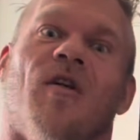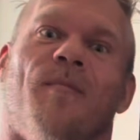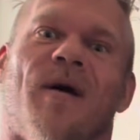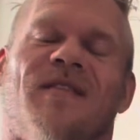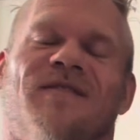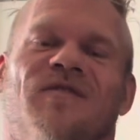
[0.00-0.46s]

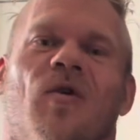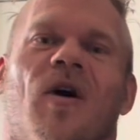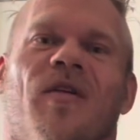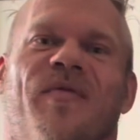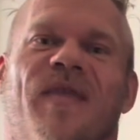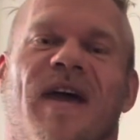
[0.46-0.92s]
the buttons, do
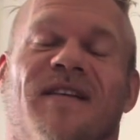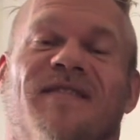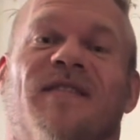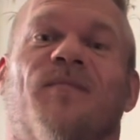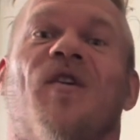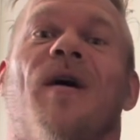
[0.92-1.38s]
all the things.
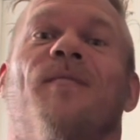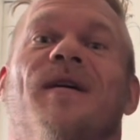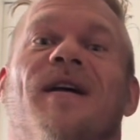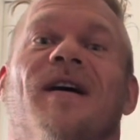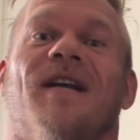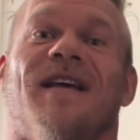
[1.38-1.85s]
Subscribe to
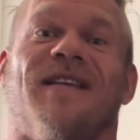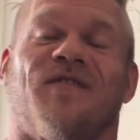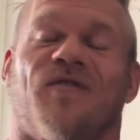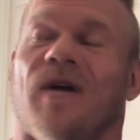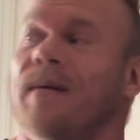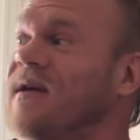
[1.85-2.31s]
me on
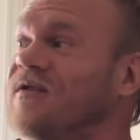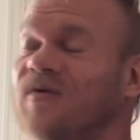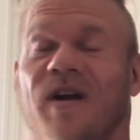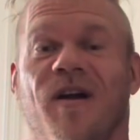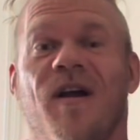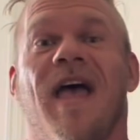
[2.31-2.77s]
Instagram and
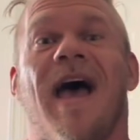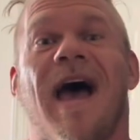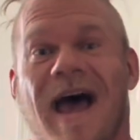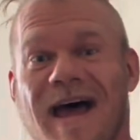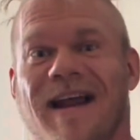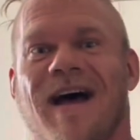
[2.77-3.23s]
Twitter
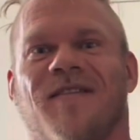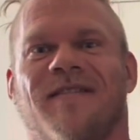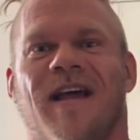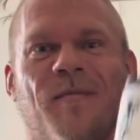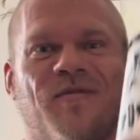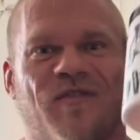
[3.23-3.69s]
at Alex
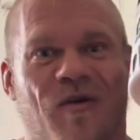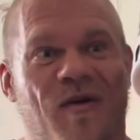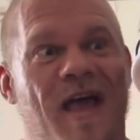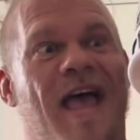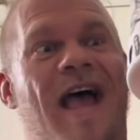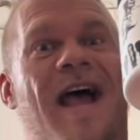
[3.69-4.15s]

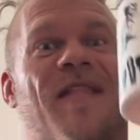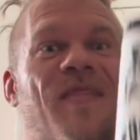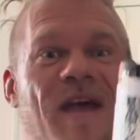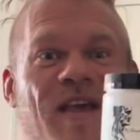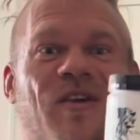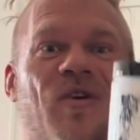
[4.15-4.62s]
Hammerstone. And
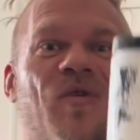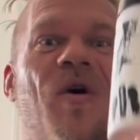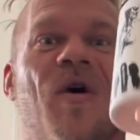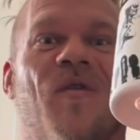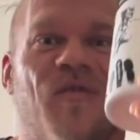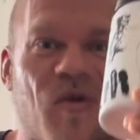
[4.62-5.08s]
thank
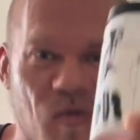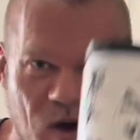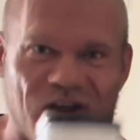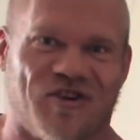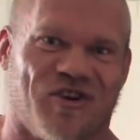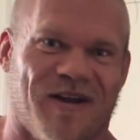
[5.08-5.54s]
you for
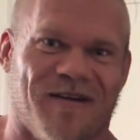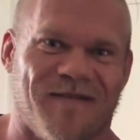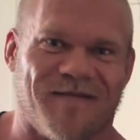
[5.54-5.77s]
watching.